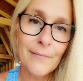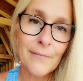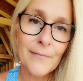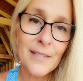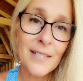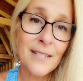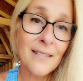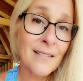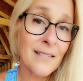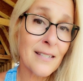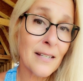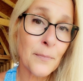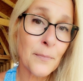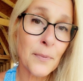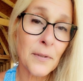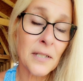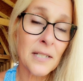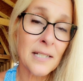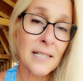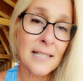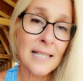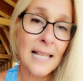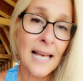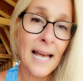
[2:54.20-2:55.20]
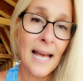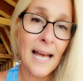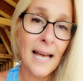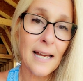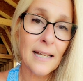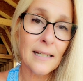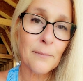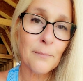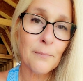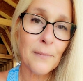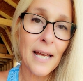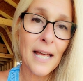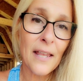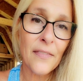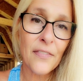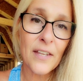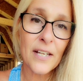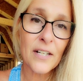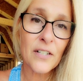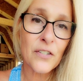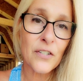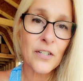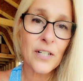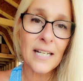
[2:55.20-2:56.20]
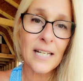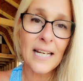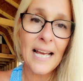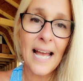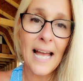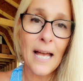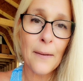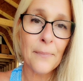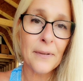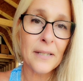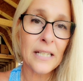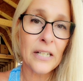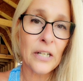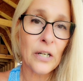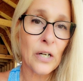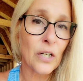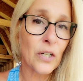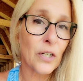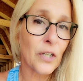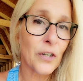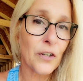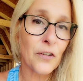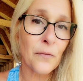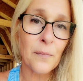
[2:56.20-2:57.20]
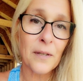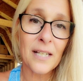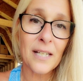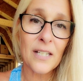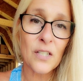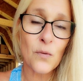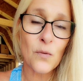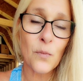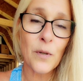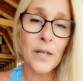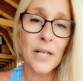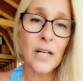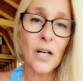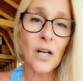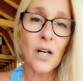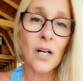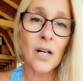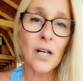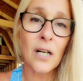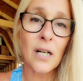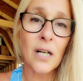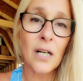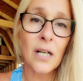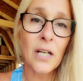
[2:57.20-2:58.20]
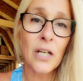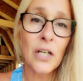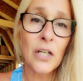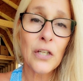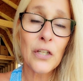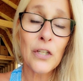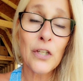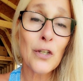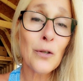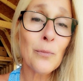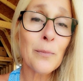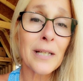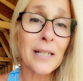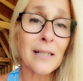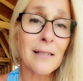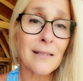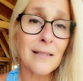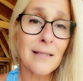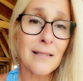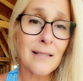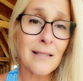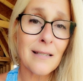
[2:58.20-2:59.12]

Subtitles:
It's as simple as that. Bad things are going to happen here on earth because we are humans.